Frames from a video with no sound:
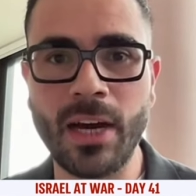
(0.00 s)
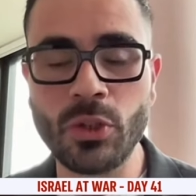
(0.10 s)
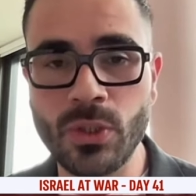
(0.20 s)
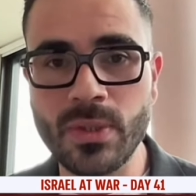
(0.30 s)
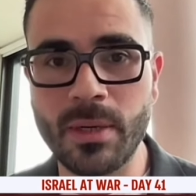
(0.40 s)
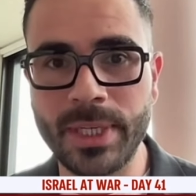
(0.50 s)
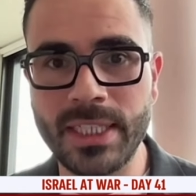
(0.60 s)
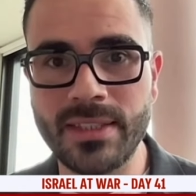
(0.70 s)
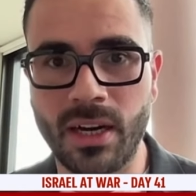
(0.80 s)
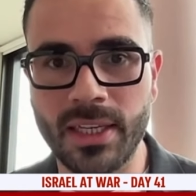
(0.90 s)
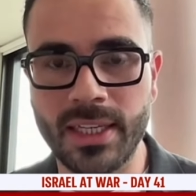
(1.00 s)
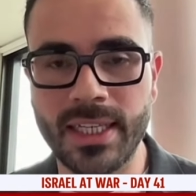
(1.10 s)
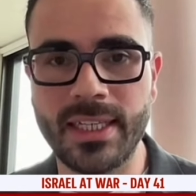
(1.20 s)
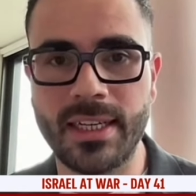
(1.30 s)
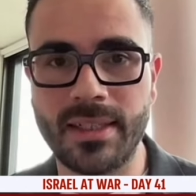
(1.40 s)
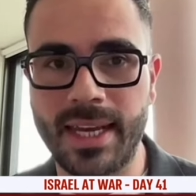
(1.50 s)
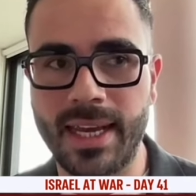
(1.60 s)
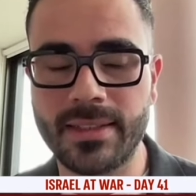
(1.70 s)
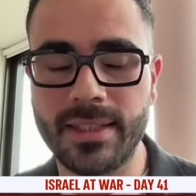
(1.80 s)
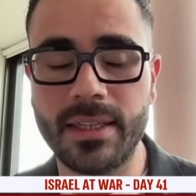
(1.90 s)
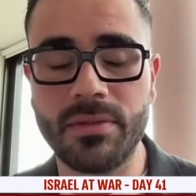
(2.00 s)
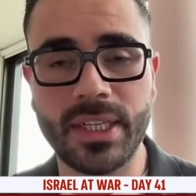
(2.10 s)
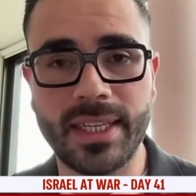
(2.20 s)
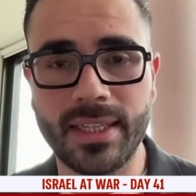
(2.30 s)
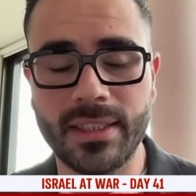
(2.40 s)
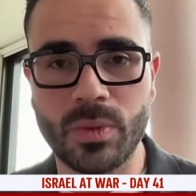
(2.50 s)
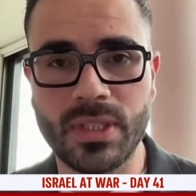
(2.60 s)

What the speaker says: and how Jews are being targeted and attacked and even killed.